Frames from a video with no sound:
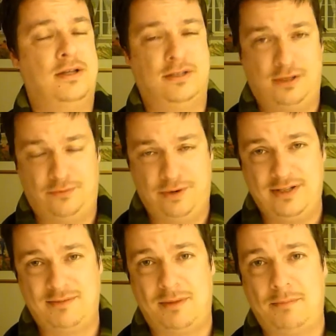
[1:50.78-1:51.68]
It's the
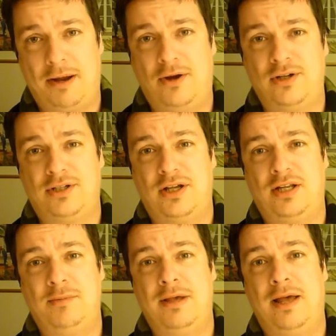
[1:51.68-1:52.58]
reason my parents
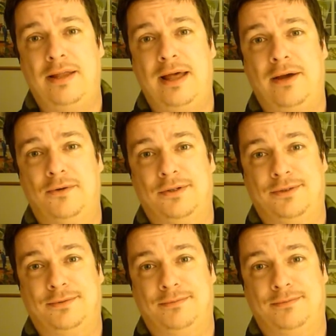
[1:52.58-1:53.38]
kicked me out of the house.